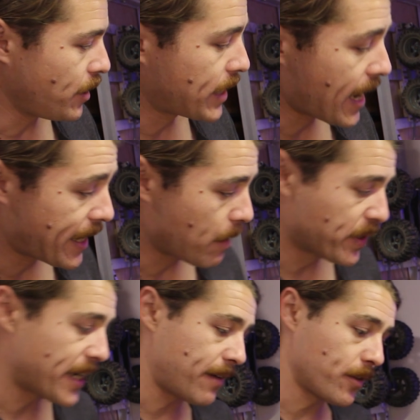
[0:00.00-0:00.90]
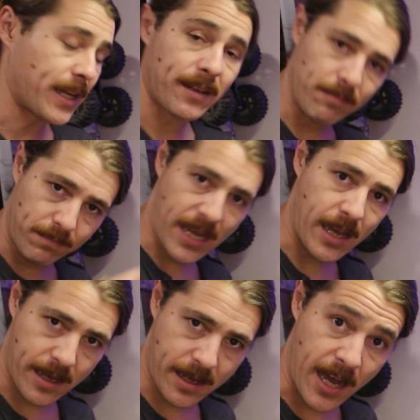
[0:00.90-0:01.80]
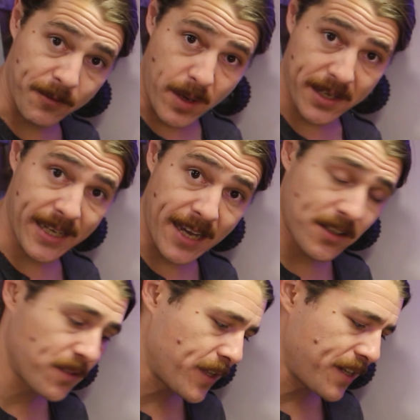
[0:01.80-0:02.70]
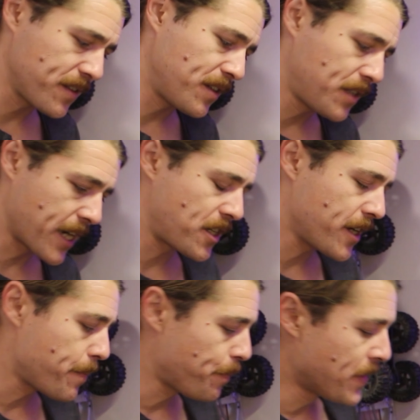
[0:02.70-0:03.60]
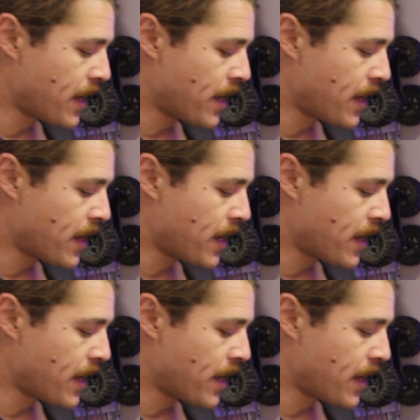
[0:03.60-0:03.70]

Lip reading: You can get plenty of aftermarket cases for this and change it up.